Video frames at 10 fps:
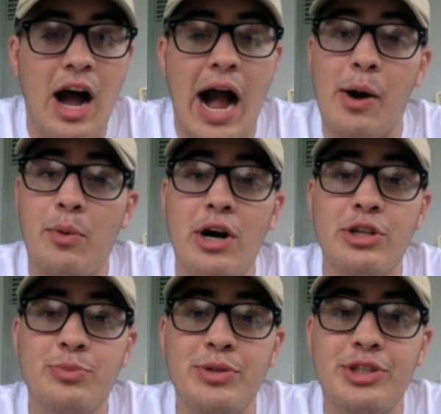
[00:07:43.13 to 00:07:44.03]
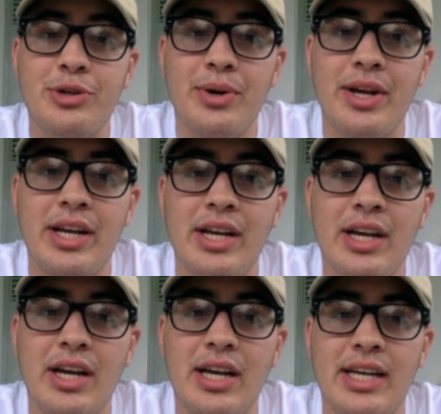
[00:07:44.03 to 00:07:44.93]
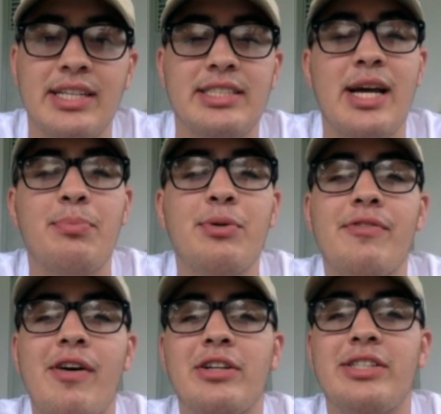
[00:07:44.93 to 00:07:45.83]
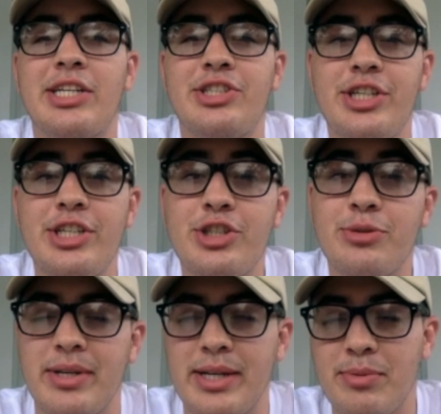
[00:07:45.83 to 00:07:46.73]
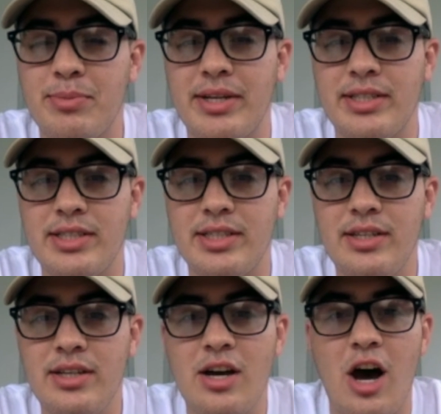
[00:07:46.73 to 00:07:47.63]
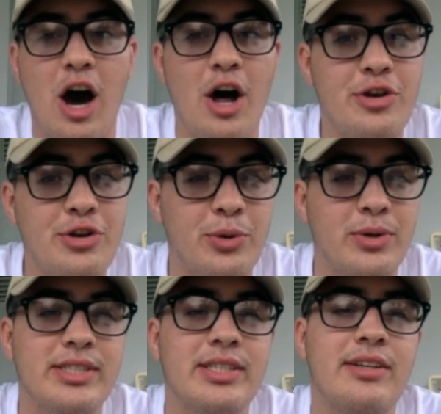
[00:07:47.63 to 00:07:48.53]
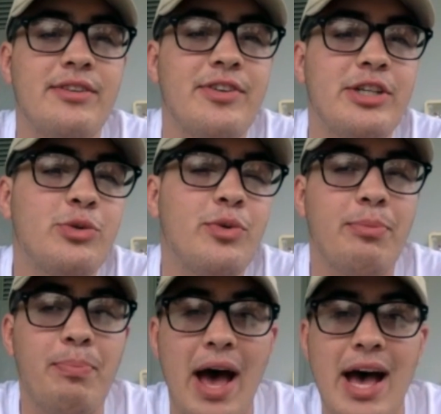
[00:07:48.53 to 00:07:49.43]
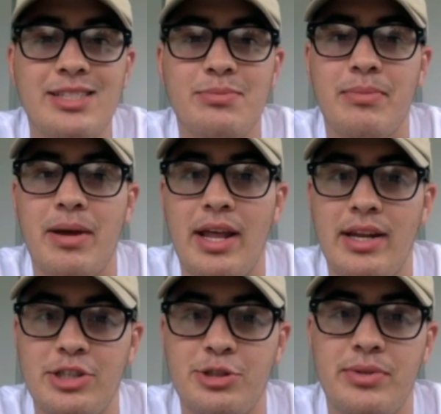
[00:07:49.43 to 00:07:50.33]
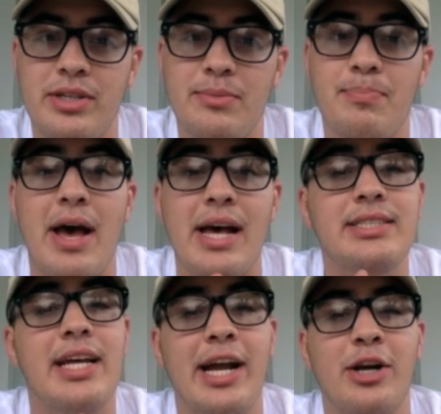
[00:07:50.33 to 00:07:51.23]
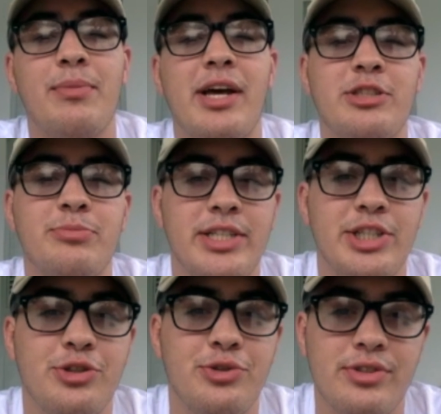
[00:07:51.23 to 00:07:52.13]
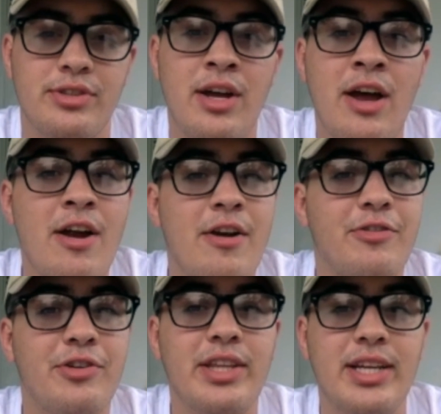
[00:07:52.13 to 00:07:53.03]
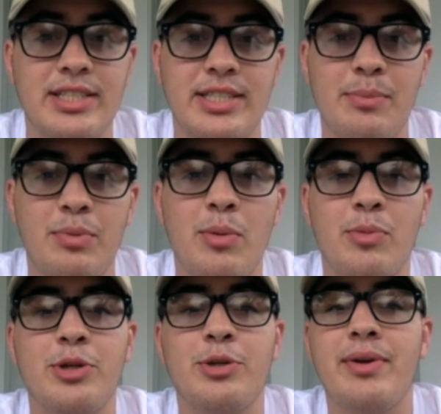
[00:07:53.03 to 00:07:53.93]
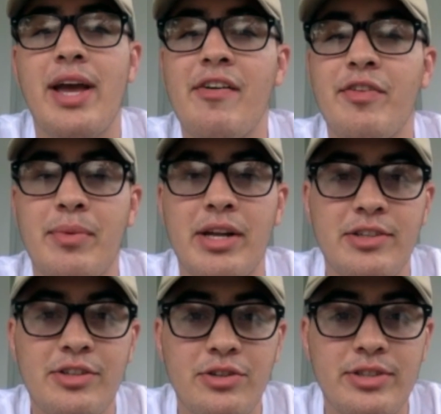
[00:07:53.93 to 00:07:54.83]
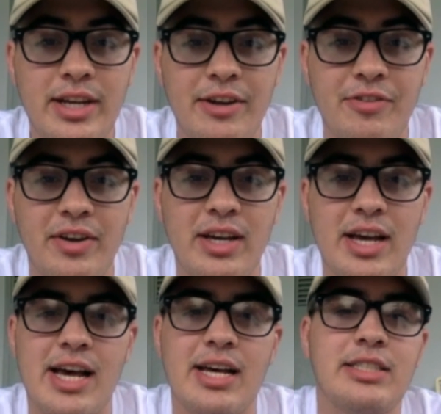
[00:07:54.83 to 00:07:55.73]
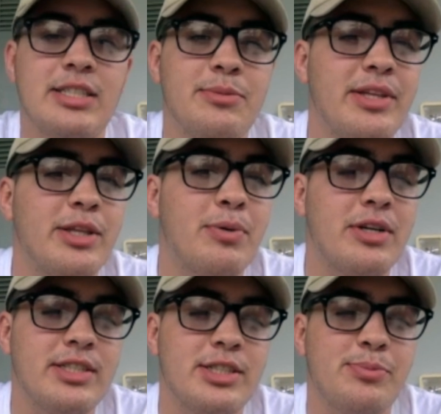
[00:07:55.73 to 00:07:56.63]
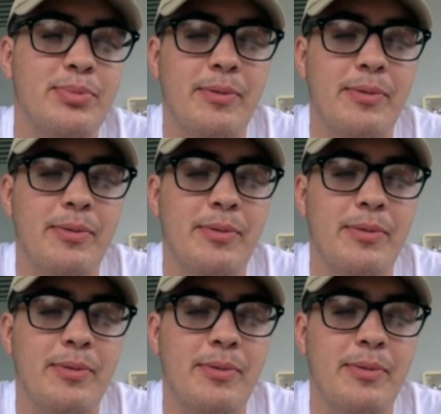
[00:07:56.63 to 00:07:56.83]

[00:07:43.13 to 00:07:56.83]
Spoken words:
I will also be showing an example of how Tai Chi should be implemented towards an individual with past anger management issues. For the example, I'm going to be having Marisol Seife to be the participant.